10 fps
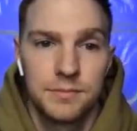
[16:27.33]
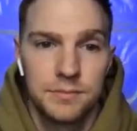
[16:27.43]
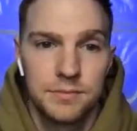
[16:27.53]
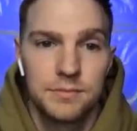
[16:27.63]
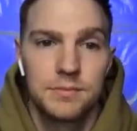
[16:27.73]

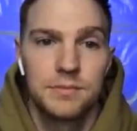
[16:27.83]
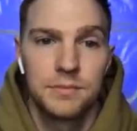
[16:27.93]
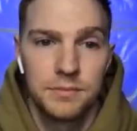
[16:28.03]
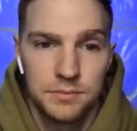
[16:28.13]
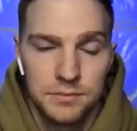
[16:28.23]

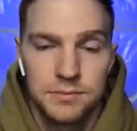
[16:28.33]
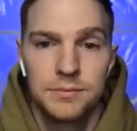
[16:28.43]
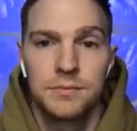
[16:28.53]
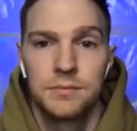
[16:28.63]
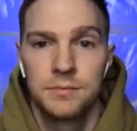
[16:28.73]

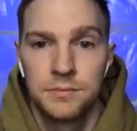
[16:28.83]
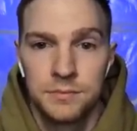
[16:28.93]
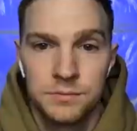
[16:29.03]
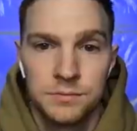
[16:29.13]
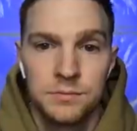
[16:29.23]

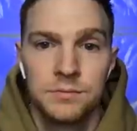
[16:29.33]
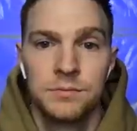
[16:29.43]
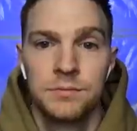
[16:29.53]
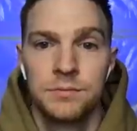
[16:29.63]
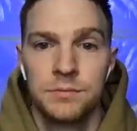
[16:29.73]

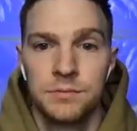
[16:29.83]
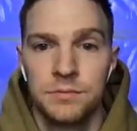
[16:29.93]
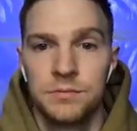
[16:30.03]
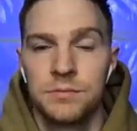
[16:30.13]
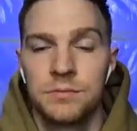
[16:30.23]

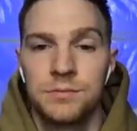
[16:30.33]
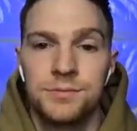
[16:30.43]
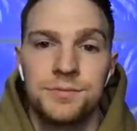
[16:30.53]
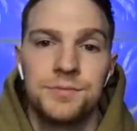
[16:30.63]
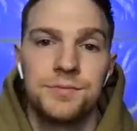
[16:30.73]

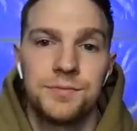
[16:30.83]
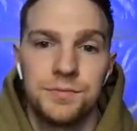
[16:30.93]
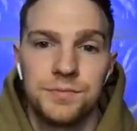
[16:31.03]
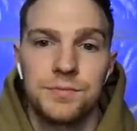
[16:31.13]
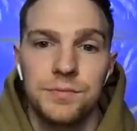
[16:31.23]

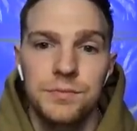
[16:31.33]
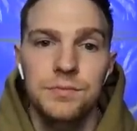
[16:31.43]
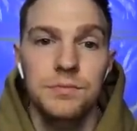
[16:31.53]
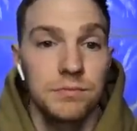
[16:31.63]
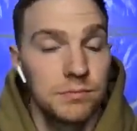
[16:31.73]

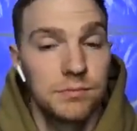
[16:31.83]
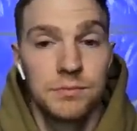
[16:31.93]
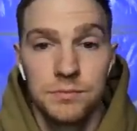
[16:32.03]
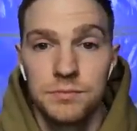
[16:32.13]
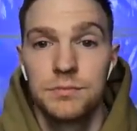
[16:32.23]

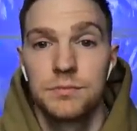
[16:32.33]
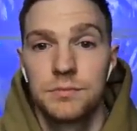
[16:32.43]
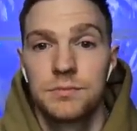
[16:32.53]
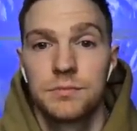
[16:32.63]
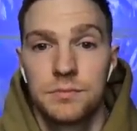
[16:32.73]

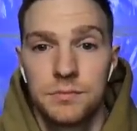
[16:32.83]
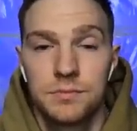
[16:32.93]
This person isn't speaking.